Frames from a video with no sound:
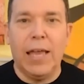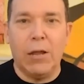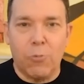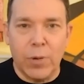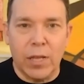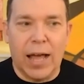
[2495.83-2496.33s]

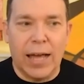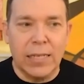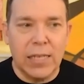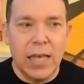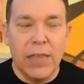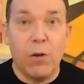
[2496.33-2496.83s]
and
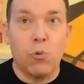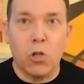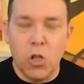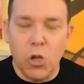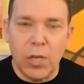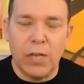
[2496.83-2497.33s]
realize that
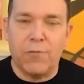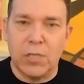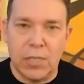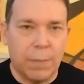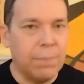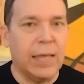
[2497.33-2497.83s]
we're looking
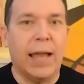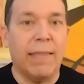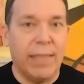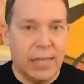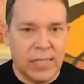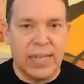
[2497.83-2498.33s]
for
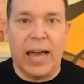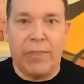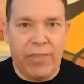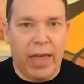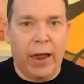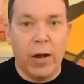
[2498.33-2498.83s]
something that's
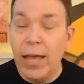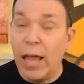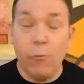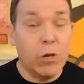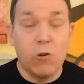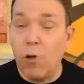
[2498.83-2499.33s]
not there.
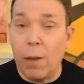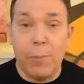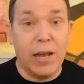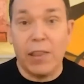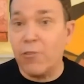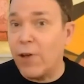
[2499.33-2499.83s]
And we grew
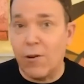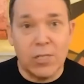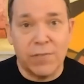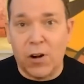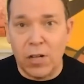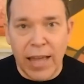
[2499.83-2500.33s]
up in other
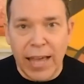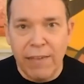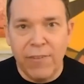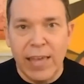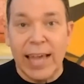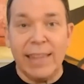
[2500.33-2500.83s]
areas of our
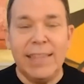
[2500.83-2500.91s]
life.